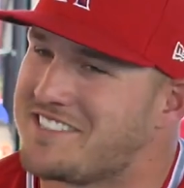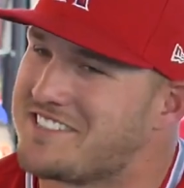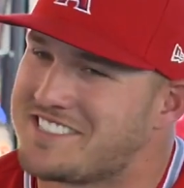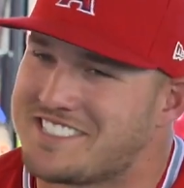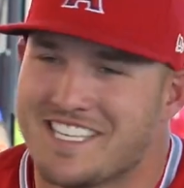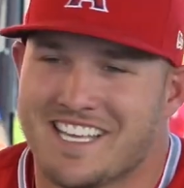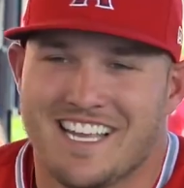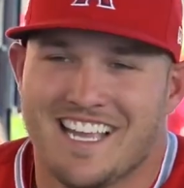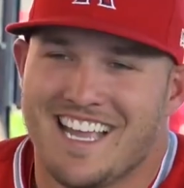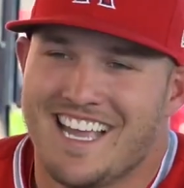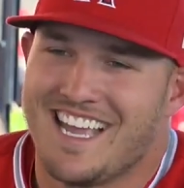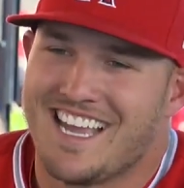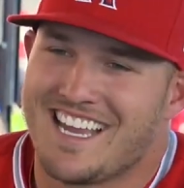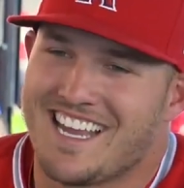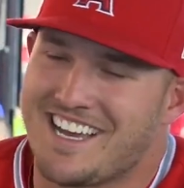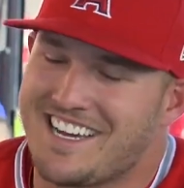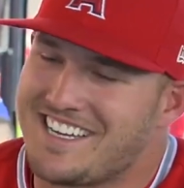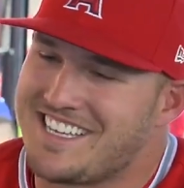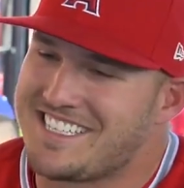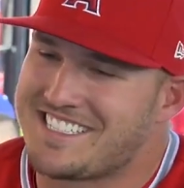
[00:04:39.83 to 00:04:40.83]
So, it's,
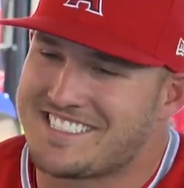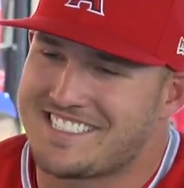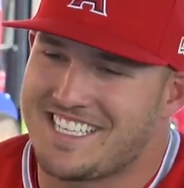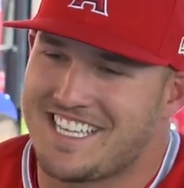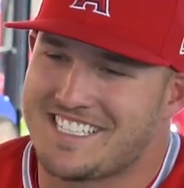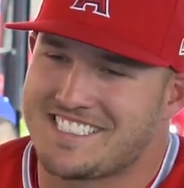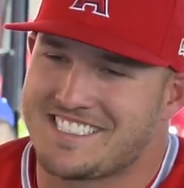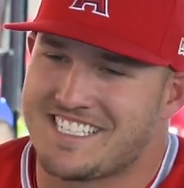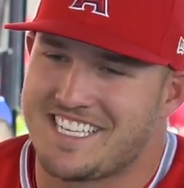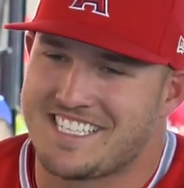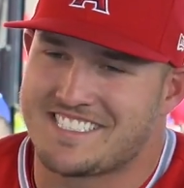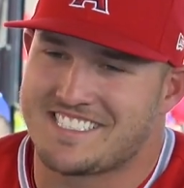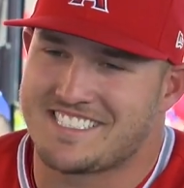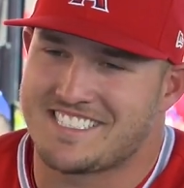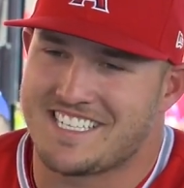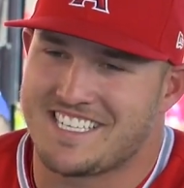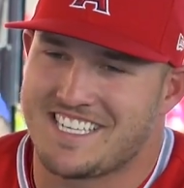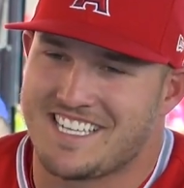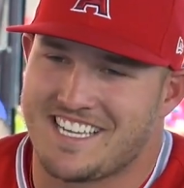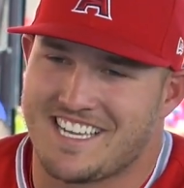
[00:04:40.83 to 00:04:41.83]
you know, it's it's
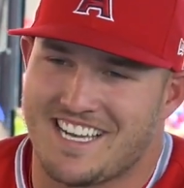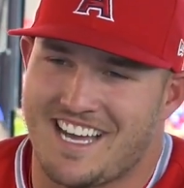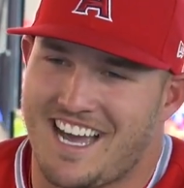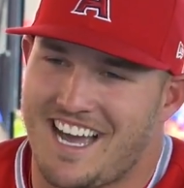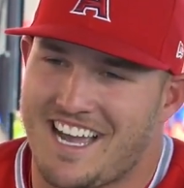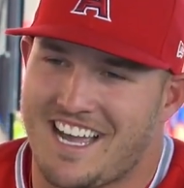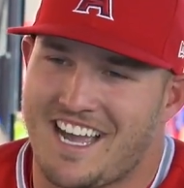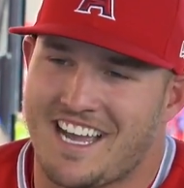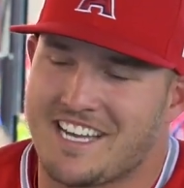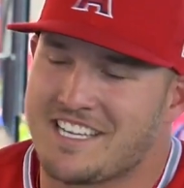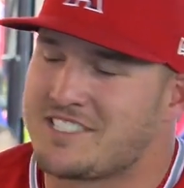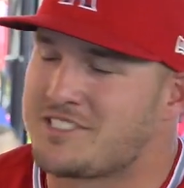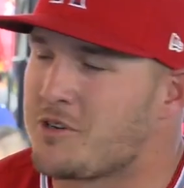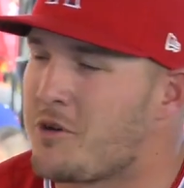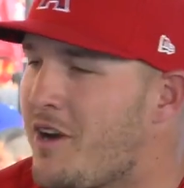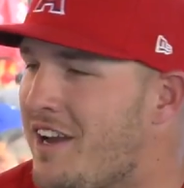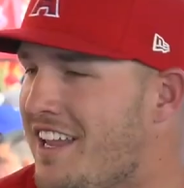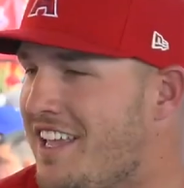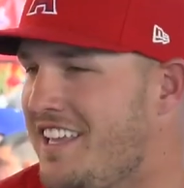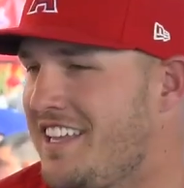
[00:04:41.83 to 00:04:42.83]
it's I, I
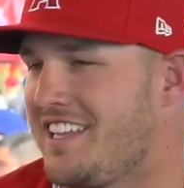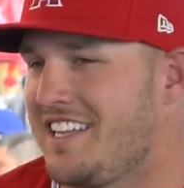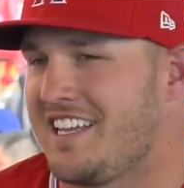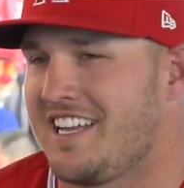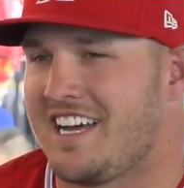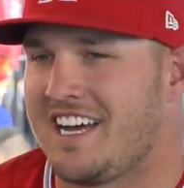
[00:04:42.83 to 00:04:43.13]
enjoyed it.